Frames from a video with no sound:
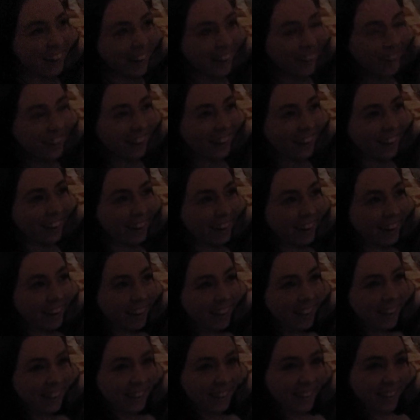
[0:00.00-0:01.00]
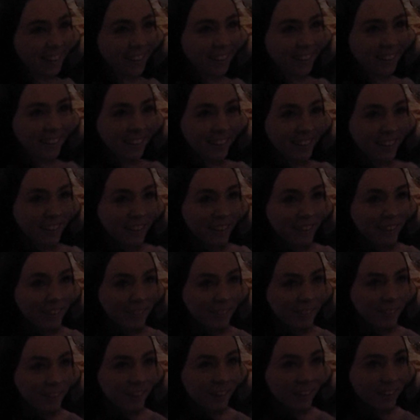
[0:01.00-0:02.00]
Words of encouragement coming
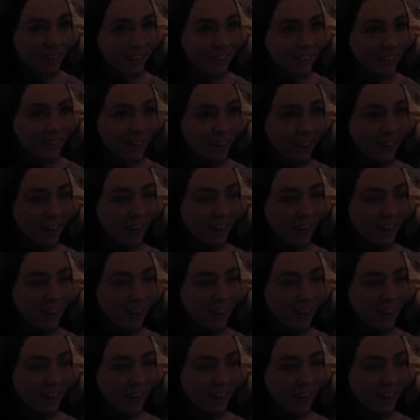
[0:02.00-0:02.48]
from Aubriana.